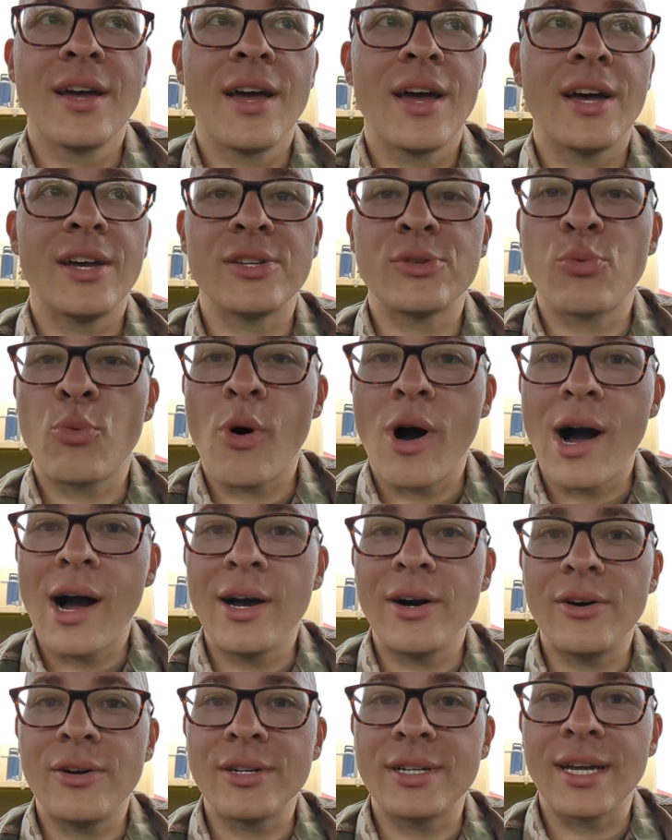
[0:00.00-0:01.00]
as
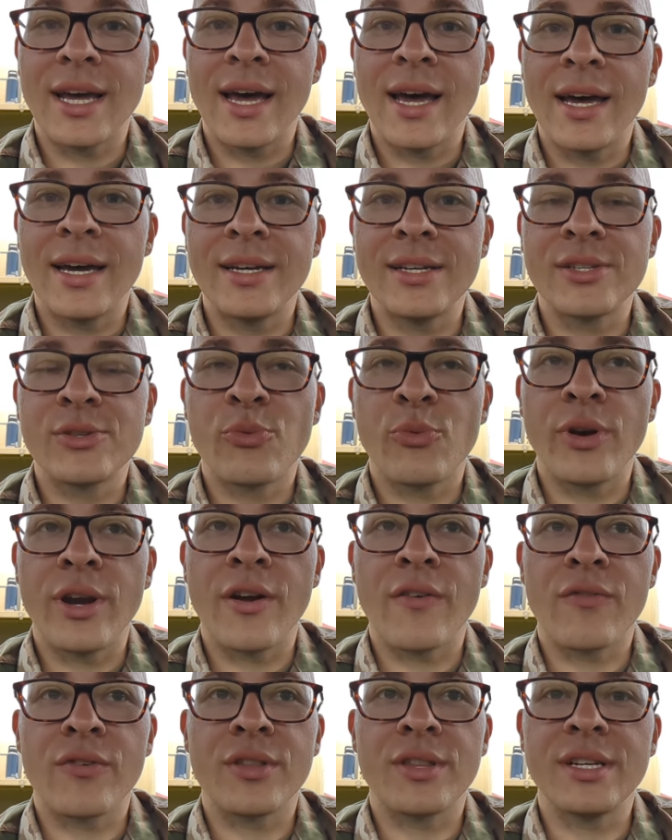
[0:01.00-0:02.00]
wild as
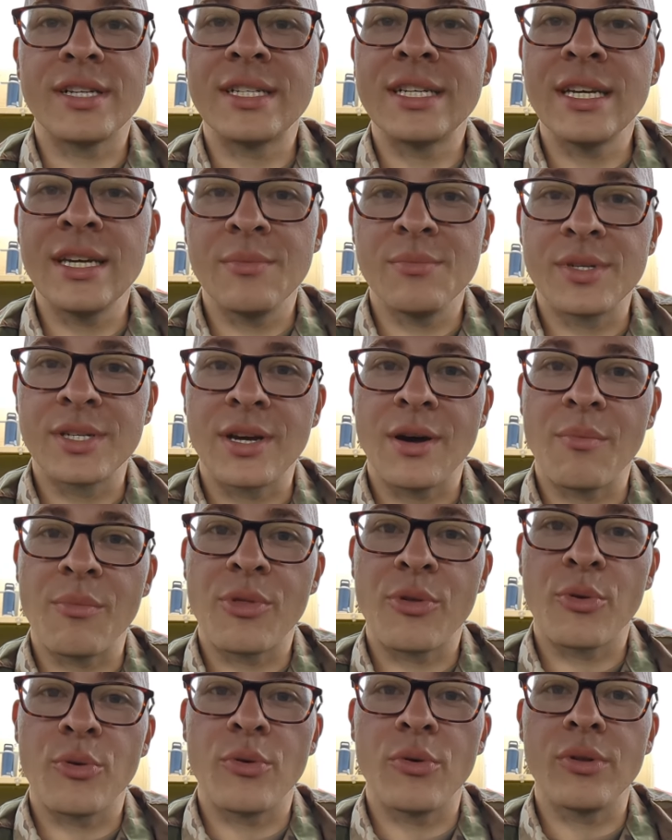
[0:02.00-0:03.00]
whenever the teams come
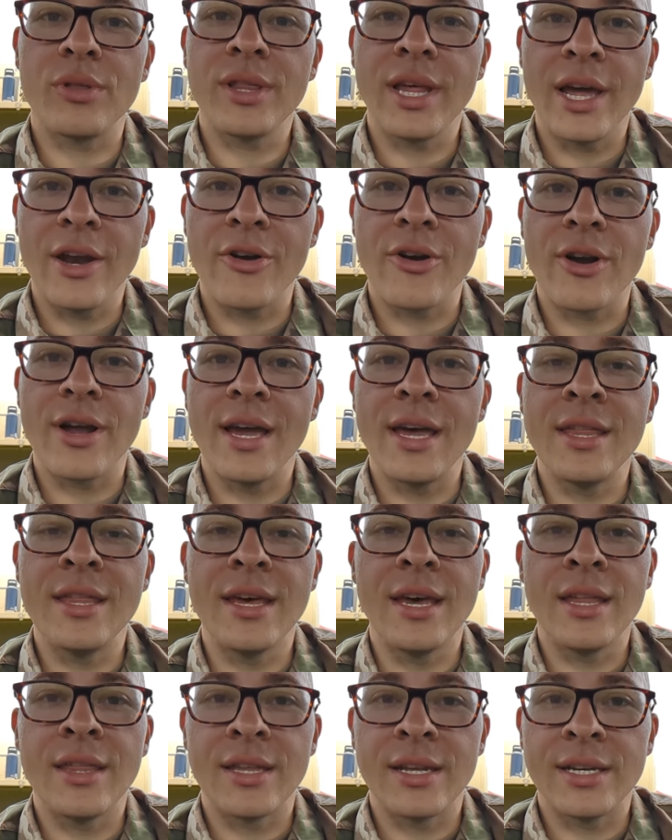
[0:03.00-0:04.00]
through later in,
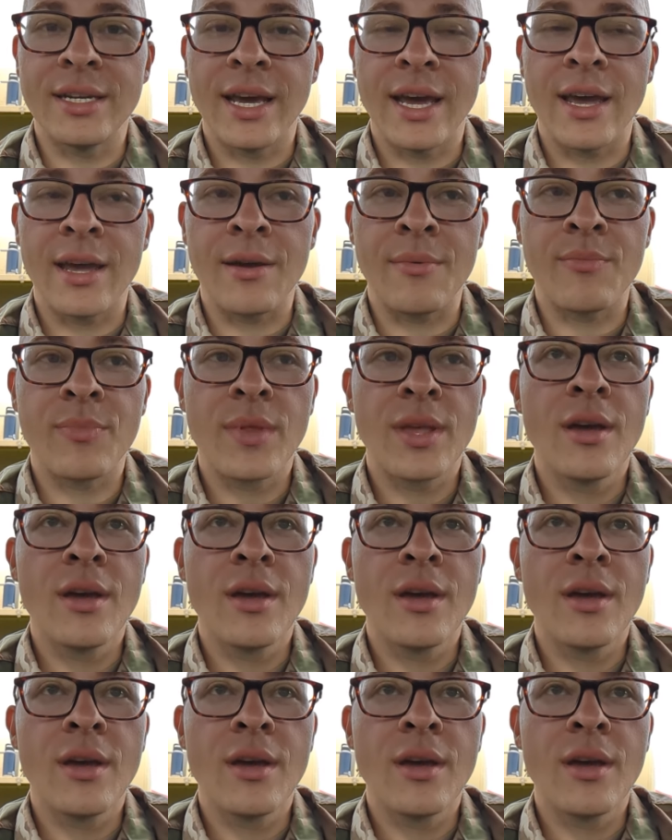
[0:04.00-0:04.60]
in the day.